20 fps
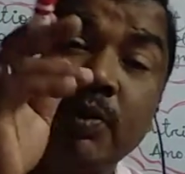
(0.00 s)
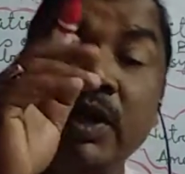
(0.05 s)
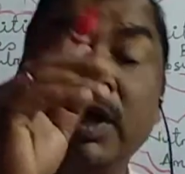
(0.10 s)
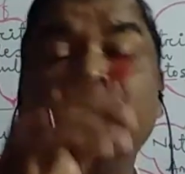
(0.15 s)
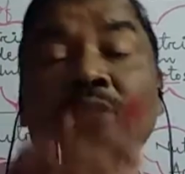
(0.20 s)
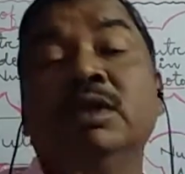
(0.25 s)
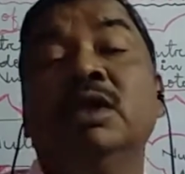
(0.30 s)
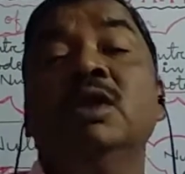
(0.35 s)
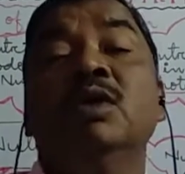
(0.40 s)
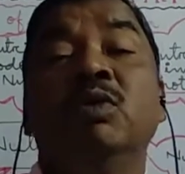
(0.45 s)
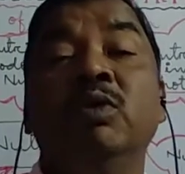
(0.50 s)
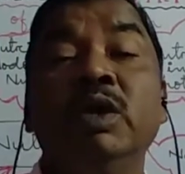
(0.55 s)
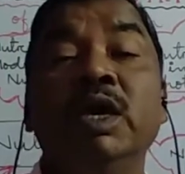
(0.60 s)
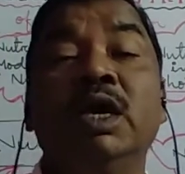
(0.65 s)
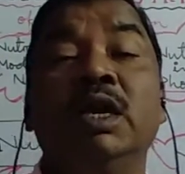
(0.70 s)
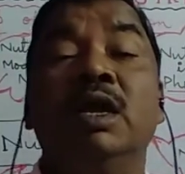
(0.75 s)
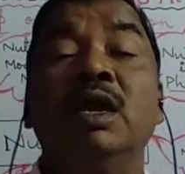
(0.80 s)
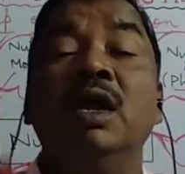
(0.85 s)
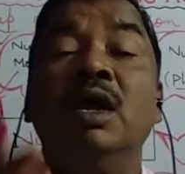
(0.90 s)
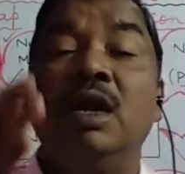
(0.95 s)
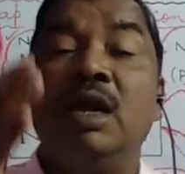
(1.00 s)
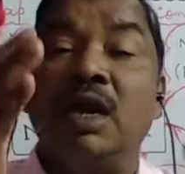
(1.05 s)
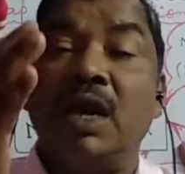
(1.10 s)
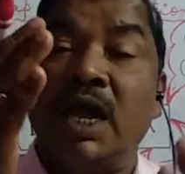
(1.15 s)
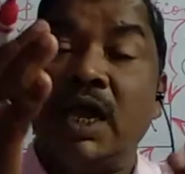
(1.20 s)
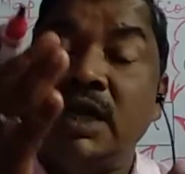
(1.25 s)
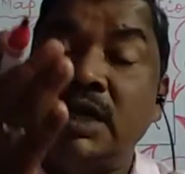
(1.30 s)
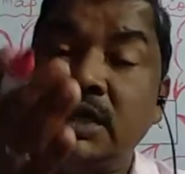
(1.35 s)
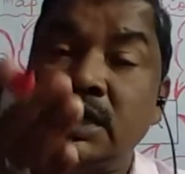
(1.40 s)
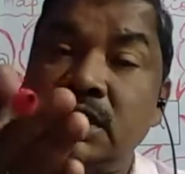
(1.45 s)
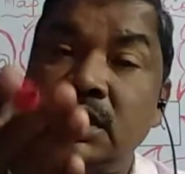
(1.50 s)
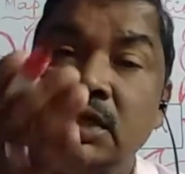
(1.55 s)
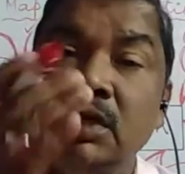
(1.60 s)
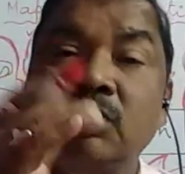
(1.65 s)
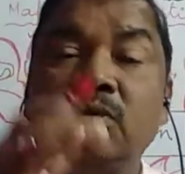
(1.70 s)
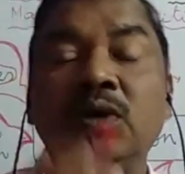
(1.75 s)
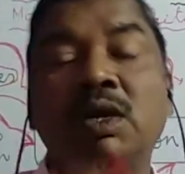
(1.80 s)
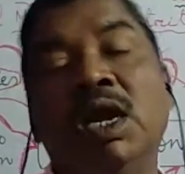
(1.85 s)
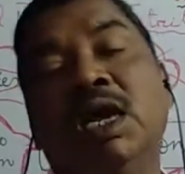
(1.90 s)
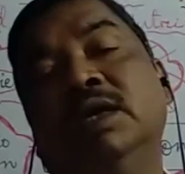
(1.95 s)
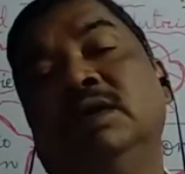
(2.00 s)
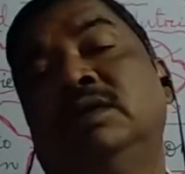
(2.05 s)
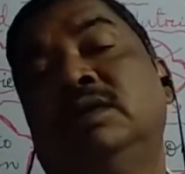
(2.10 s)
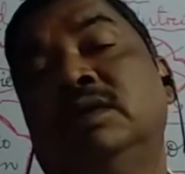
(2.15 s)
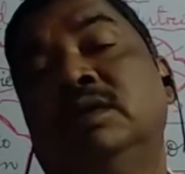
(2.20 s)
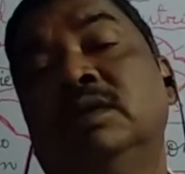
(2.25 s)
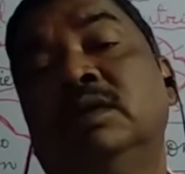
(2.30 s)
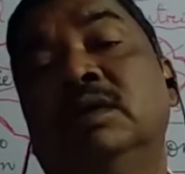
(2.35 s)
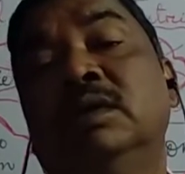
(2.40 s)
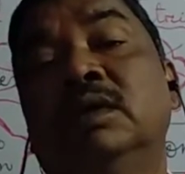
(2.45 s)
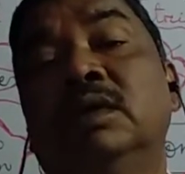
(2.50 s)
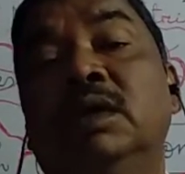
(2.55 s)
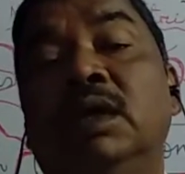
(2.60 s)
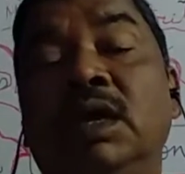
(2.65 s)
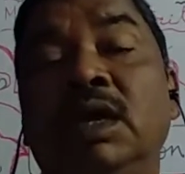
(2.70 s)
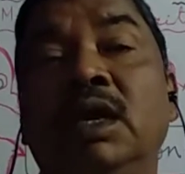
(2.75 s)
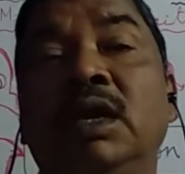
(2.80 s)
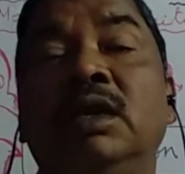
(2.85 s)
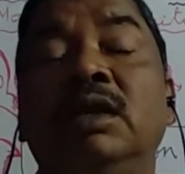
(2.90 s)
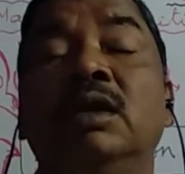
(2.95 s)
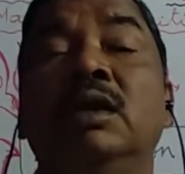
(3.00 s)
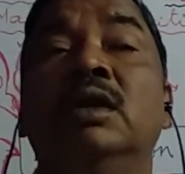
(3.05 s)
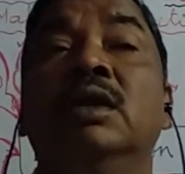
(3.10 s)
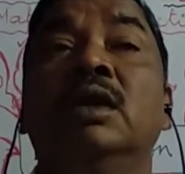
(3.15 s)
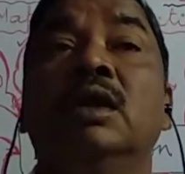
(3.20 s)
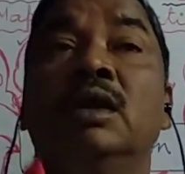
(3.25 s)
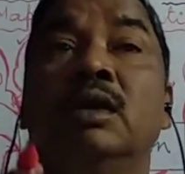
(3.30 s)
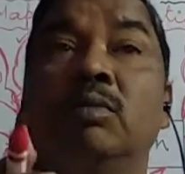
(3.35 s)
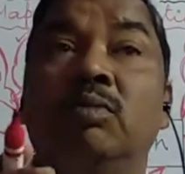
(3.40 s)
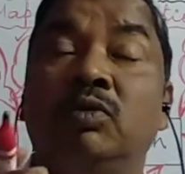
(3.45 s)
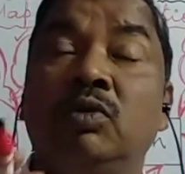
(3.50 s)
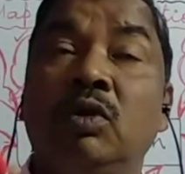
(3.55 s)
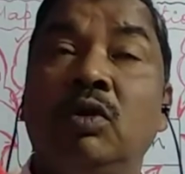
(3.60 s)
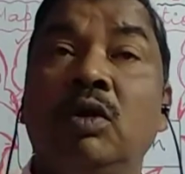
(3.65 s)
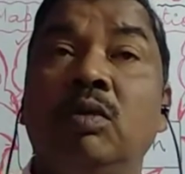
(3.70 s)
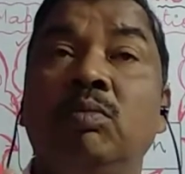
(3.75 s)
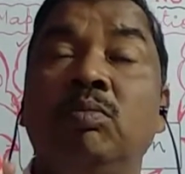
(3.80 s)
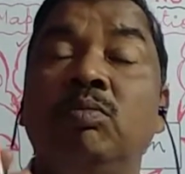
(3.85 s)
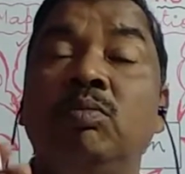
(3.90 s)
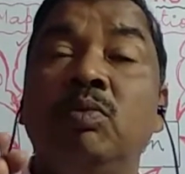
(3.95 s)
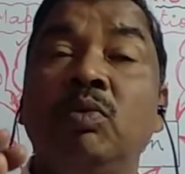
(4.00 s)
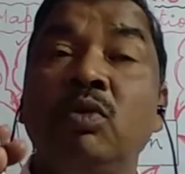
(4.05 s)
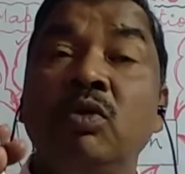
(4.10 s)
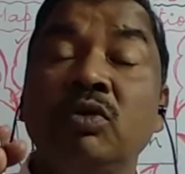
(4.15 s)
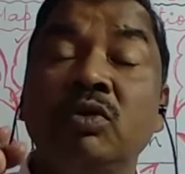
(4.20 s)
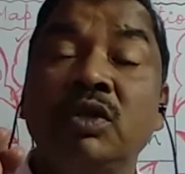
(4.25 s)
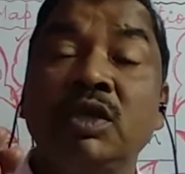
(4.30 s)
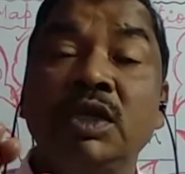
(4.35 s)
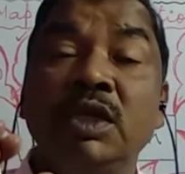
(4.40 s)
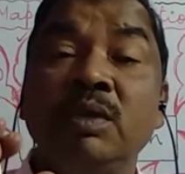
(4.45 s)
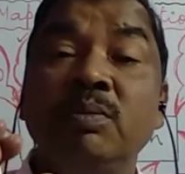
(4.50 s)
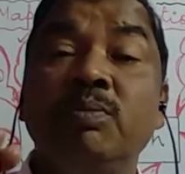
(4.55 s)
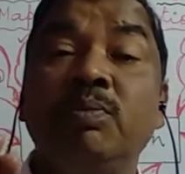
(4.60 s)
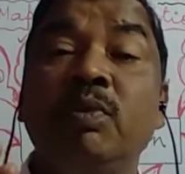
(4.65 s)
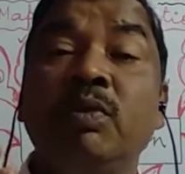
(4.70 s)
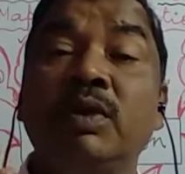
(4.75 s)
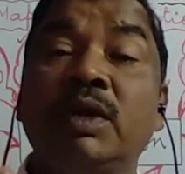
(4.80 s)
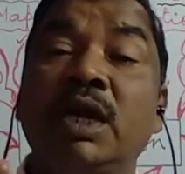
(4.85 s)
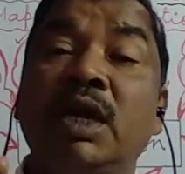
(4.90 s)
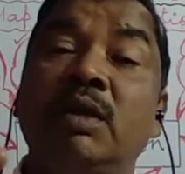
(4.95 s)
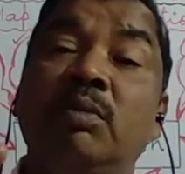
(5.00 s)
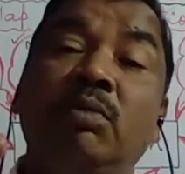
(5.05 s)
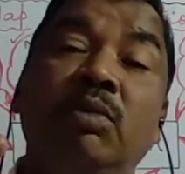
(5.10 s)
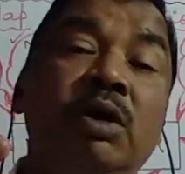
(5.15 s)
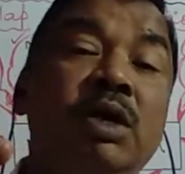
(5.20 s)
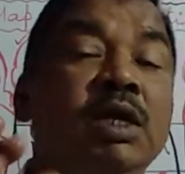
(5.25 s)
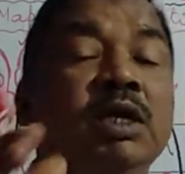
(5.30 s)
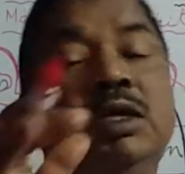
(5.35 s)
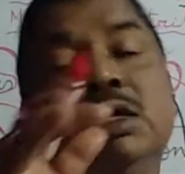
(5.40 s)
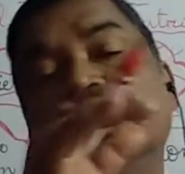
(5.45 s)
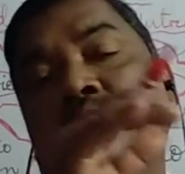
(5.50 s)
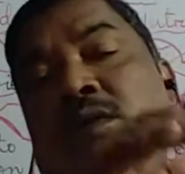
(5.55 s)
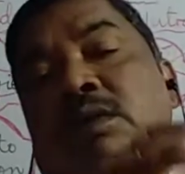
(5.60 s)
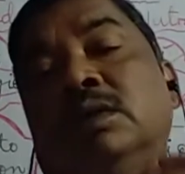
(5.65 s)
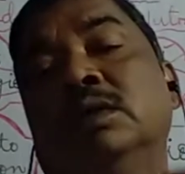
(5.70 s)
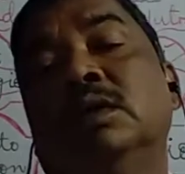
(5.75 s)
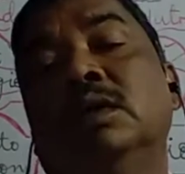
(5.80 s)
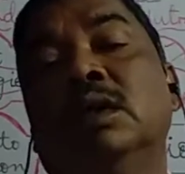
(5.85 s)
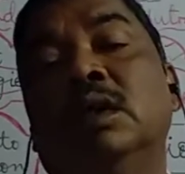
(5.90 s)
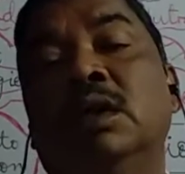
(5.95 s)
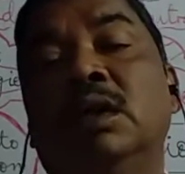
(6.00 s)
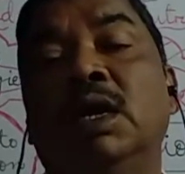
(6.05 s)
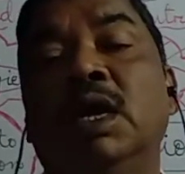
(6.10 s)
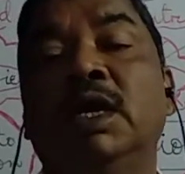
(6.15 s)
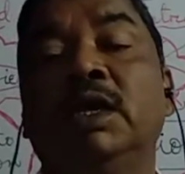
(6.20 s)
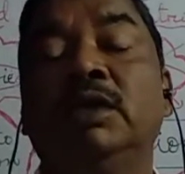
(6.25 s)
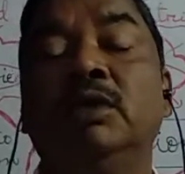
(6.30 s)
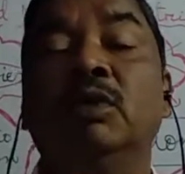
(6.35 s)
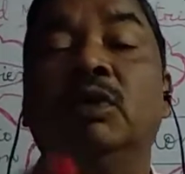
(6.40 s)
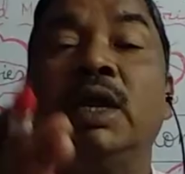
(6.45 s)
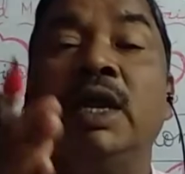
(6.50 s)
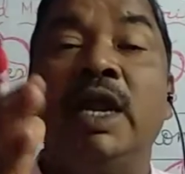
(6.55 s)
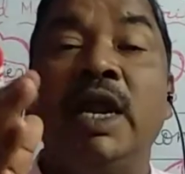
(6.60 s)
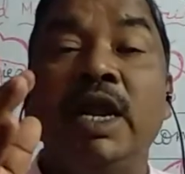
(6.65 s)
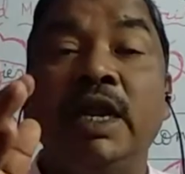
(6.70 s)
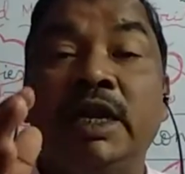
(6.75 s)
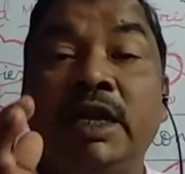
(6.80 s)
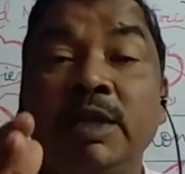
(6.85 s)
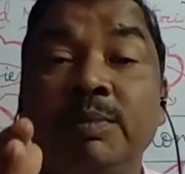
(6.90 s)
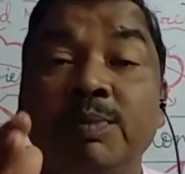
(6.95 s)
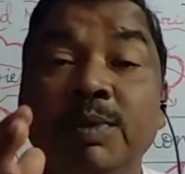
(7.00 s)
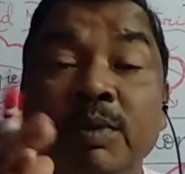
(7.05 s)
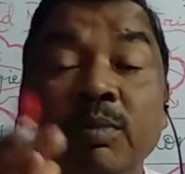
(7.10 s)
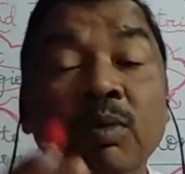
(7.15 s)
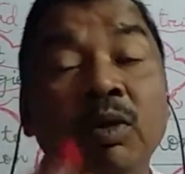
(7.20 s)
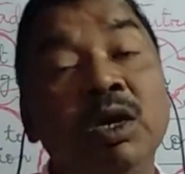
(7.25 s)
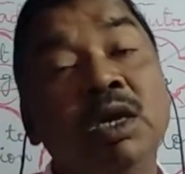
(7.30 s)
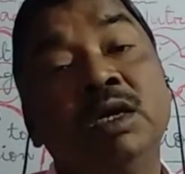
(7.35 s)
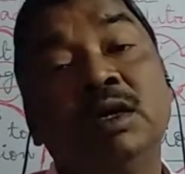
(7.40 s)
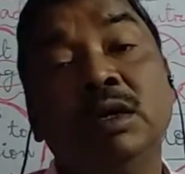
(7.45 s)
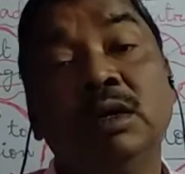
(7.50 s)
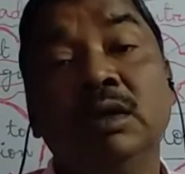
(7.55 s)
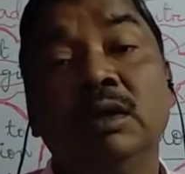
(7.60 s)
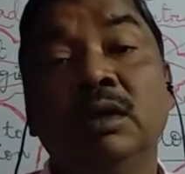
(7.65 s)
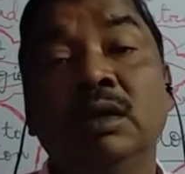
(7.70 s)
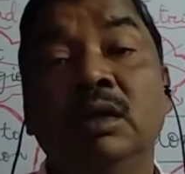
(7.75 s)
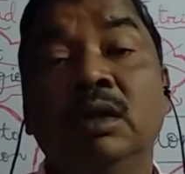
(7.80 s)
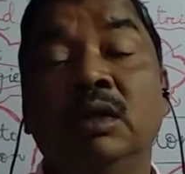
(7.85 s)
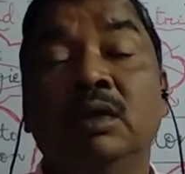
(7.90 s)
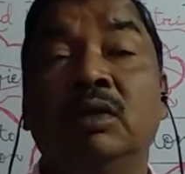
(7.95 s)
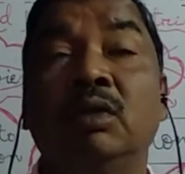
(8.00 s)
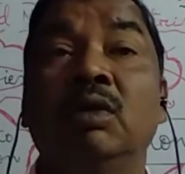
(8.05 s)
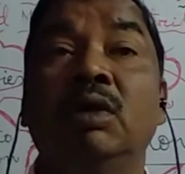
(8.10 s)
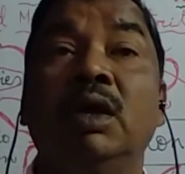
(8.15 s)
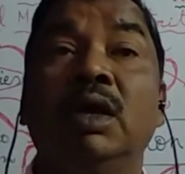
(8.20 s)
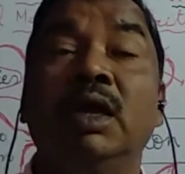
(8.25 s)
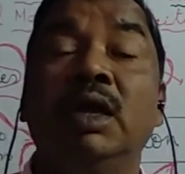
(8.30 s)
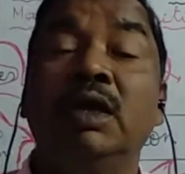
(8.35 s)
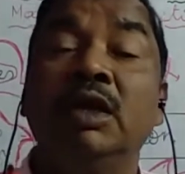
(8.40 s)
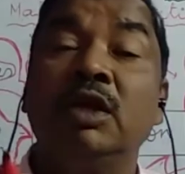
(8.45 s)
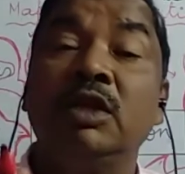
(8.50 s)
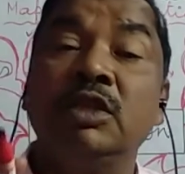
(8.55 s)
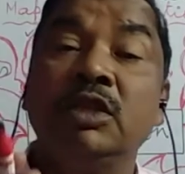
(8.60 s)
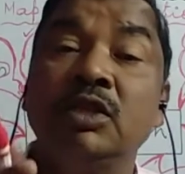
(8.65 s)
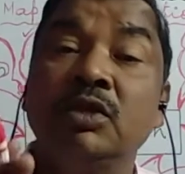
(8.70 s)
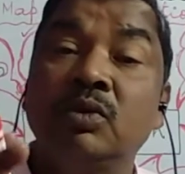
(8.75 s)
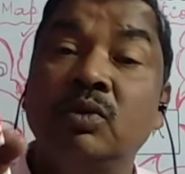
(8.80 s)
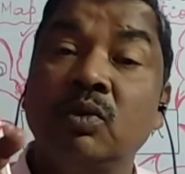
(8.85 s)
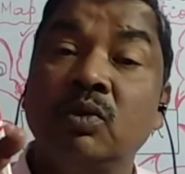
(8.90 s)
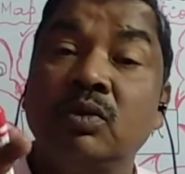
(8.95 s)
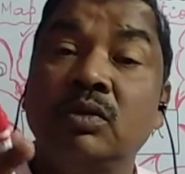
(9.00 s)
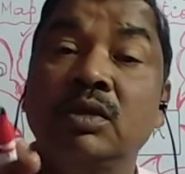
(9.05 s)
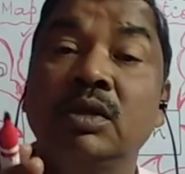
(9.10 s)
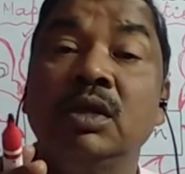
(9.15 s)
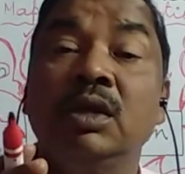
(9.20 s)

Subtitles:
phase, where light is utilized, and the most important molecules like your ATP molecule, the energy source.